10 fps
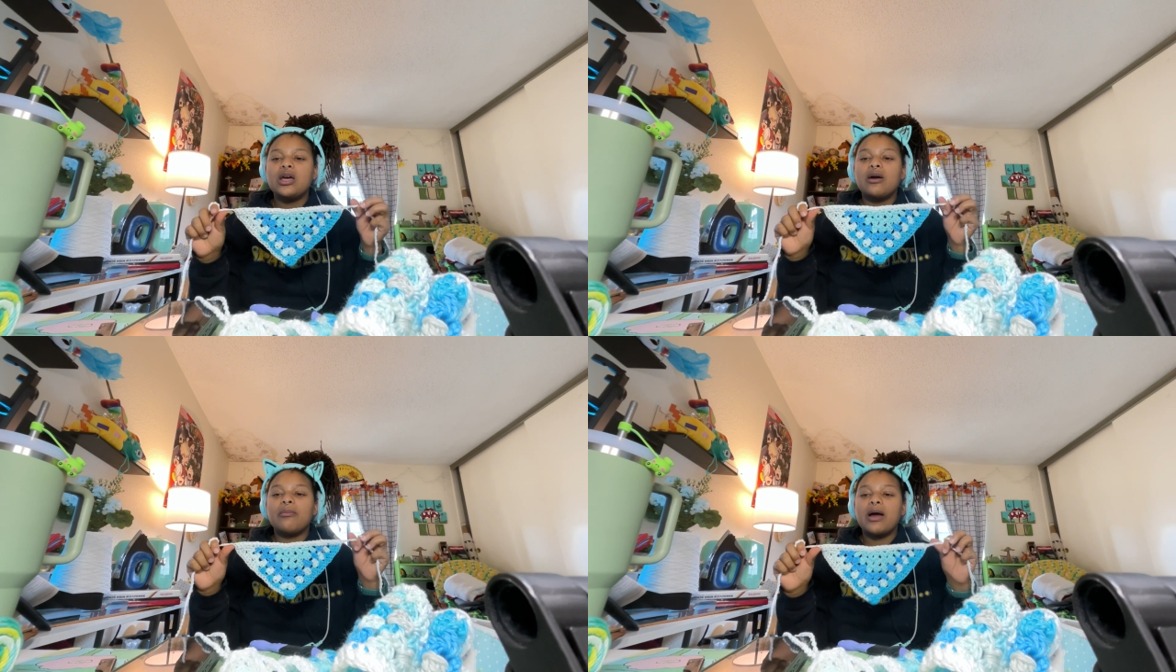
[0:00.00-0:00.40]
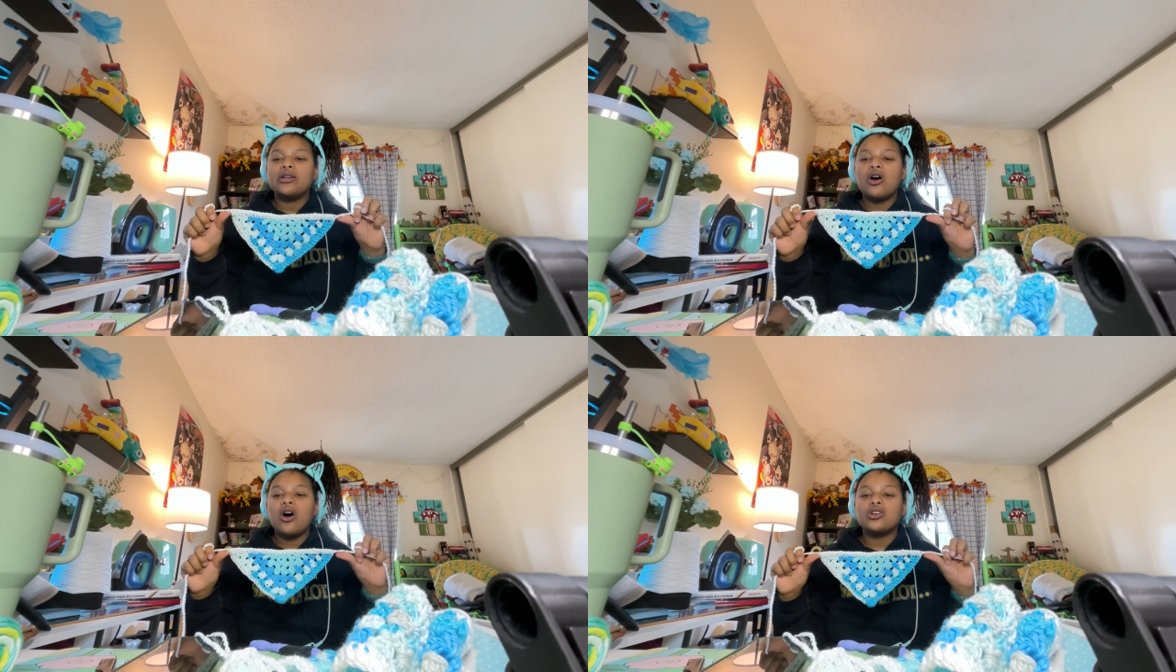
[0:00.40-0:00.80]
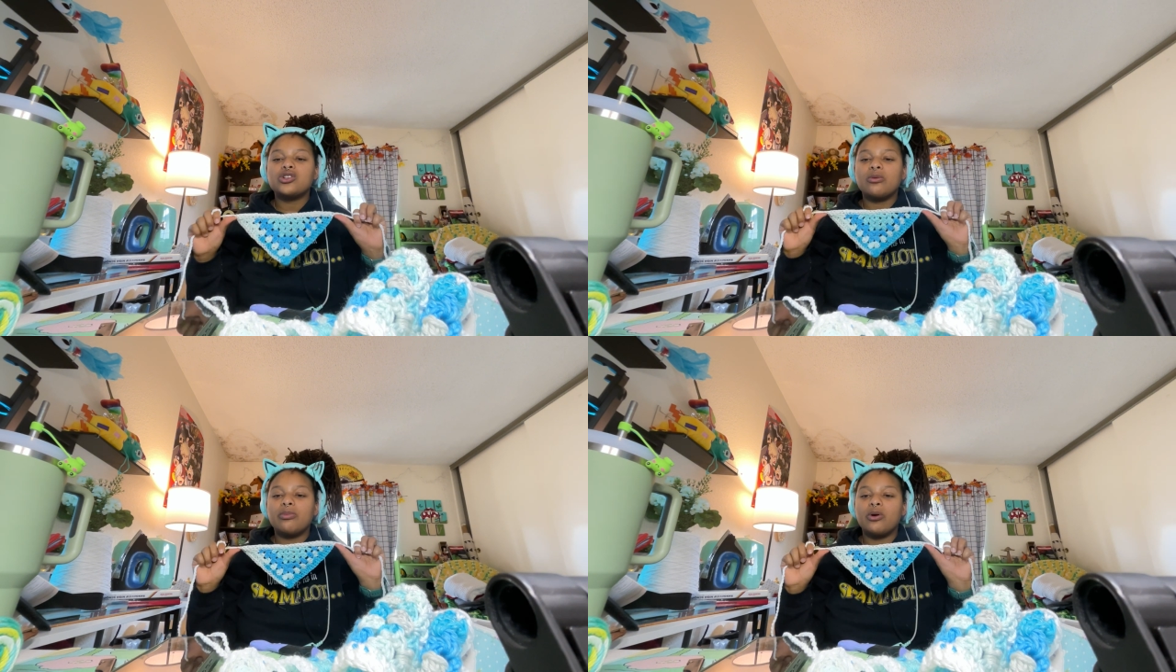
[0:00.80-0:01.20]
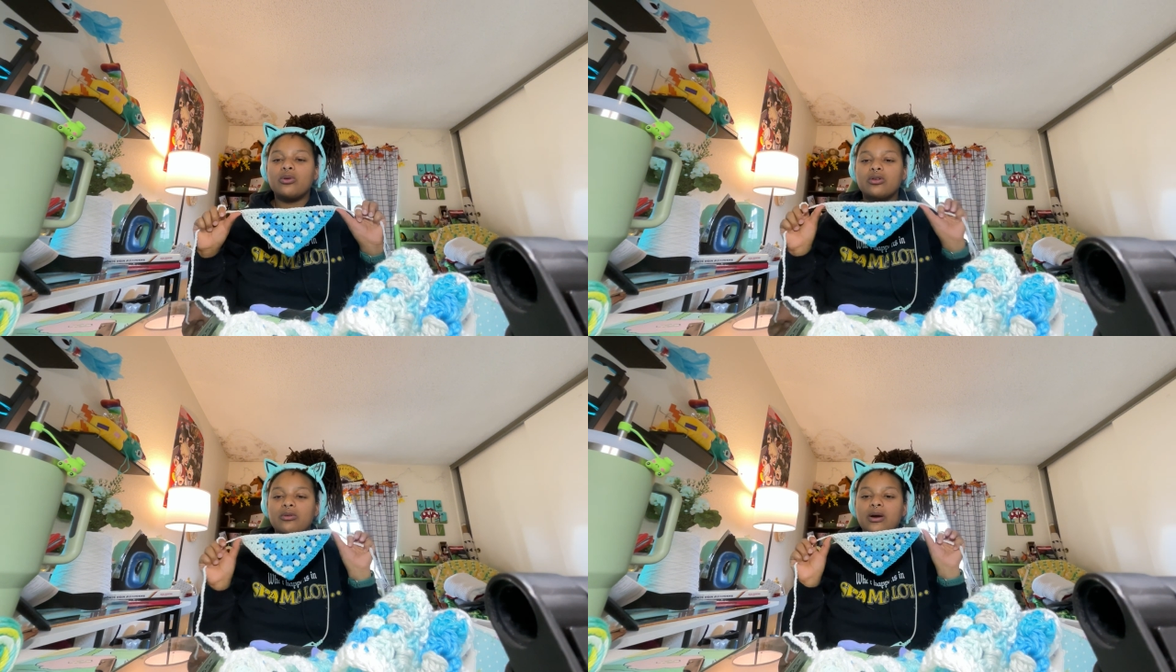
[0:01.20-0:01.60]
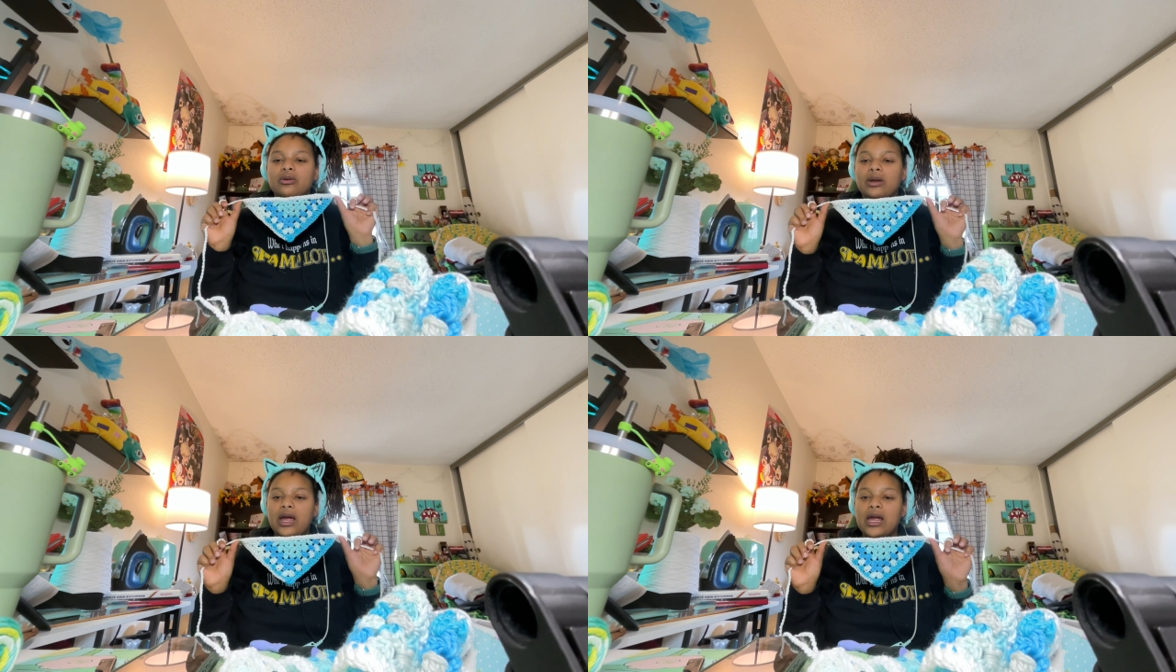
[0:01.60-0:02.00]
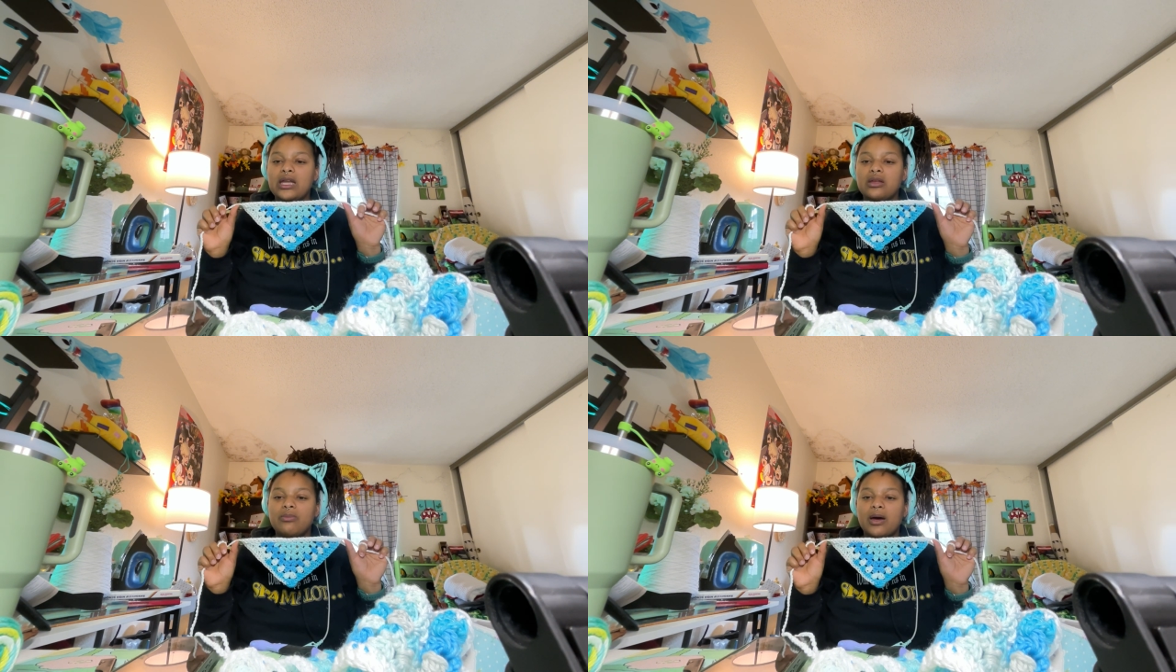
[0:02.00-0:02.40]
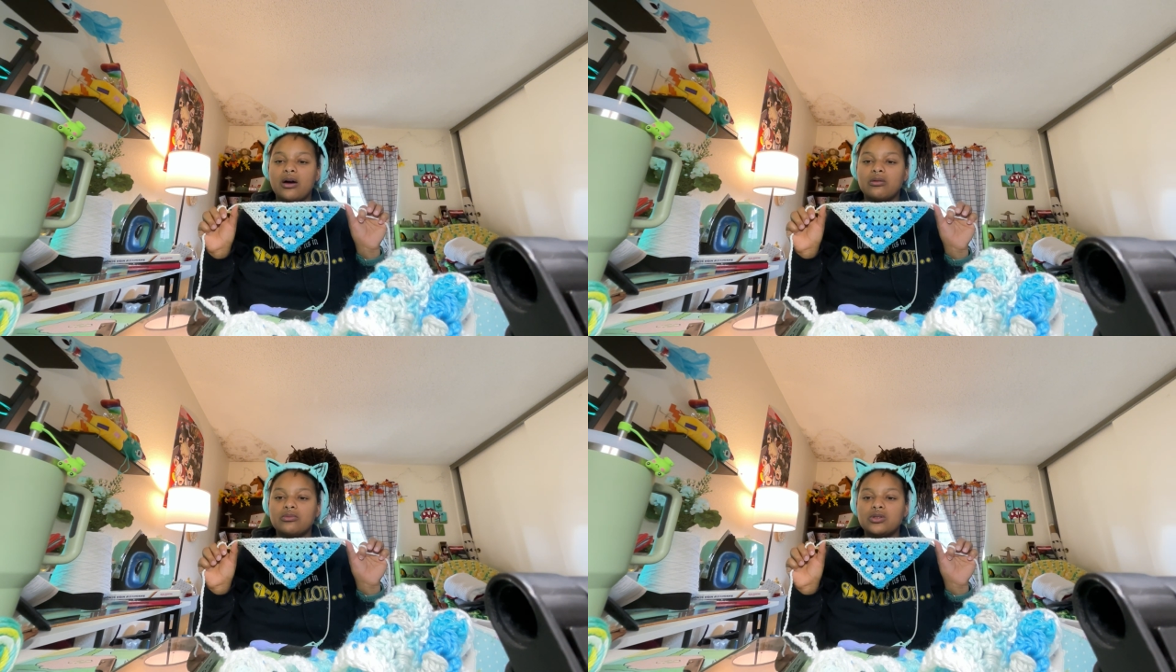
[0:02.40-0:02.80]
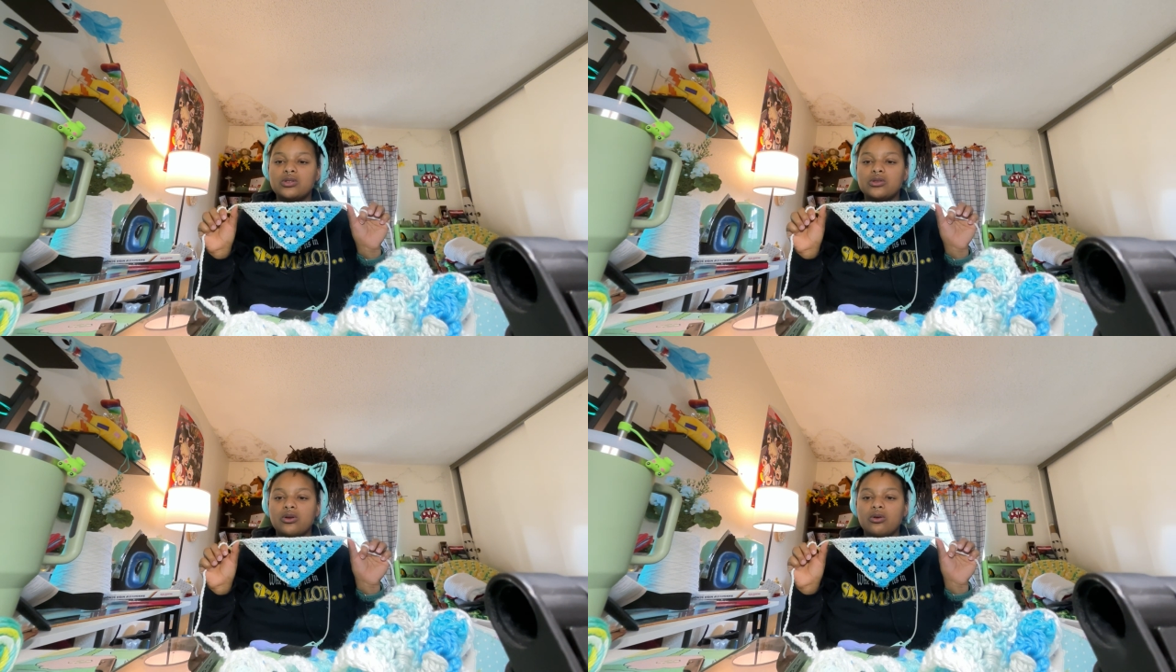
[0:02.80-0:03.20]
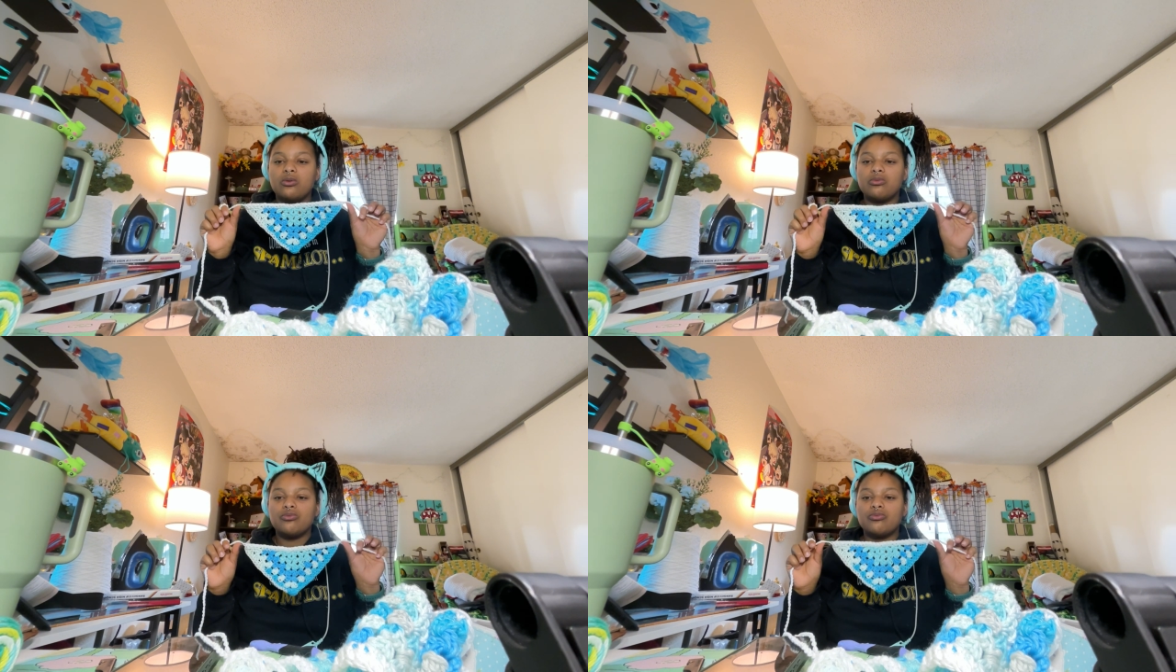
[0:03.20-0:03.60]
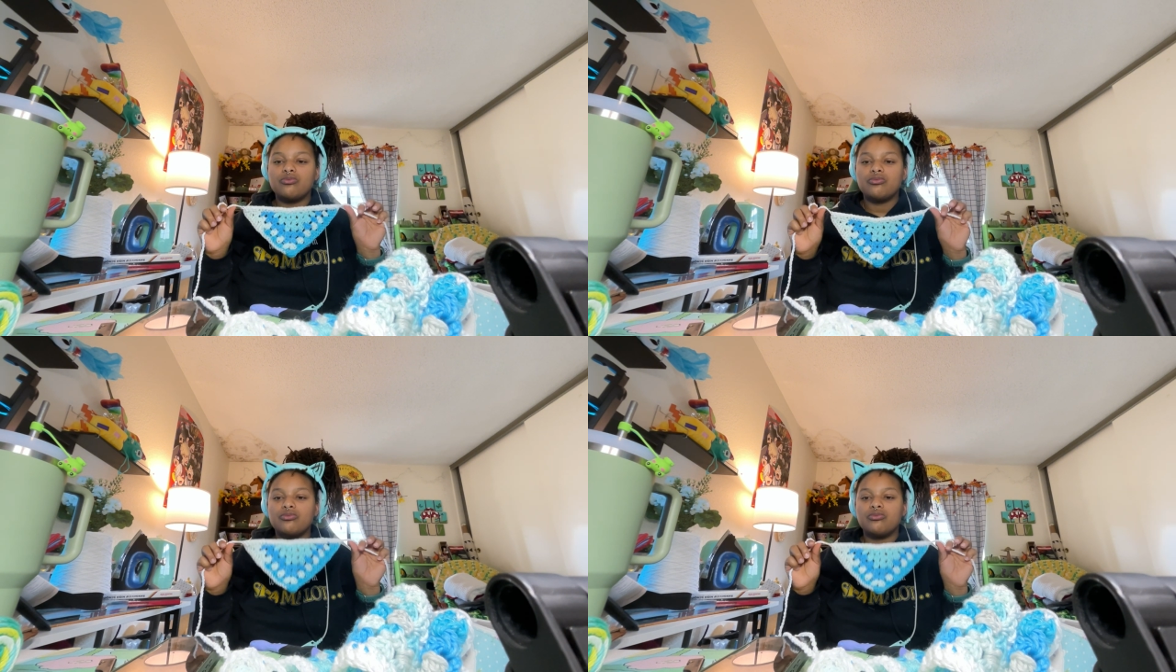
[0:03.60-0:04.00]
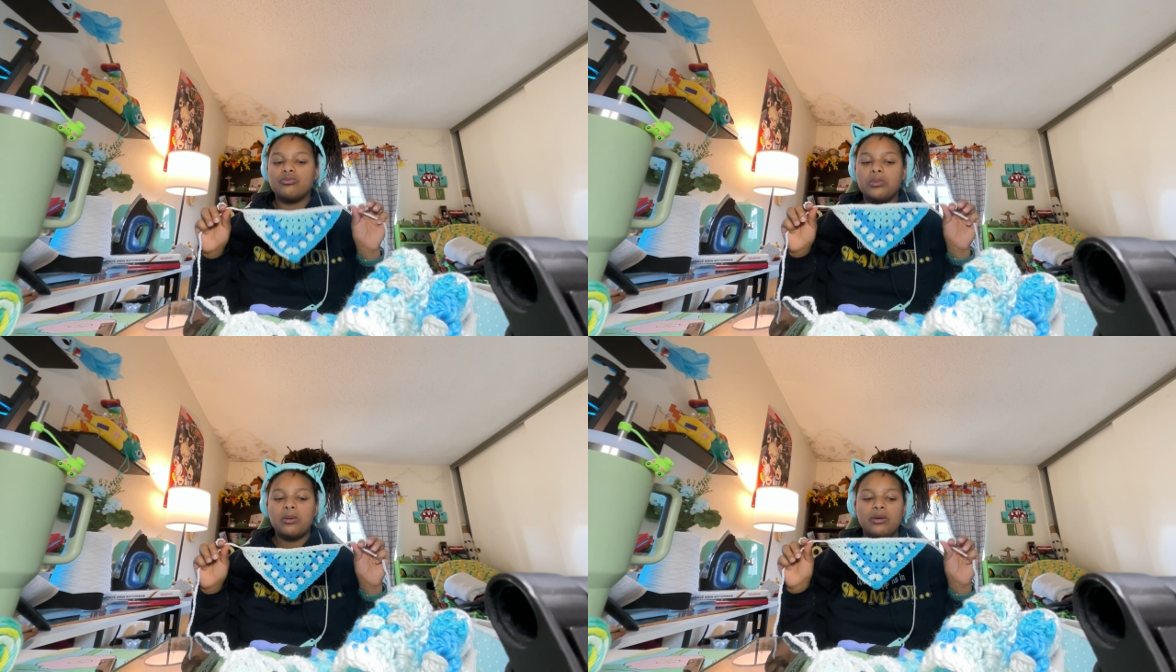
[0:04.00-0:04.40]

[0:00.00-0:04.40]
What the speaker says: my dogs are both around 80 pounds. So maybe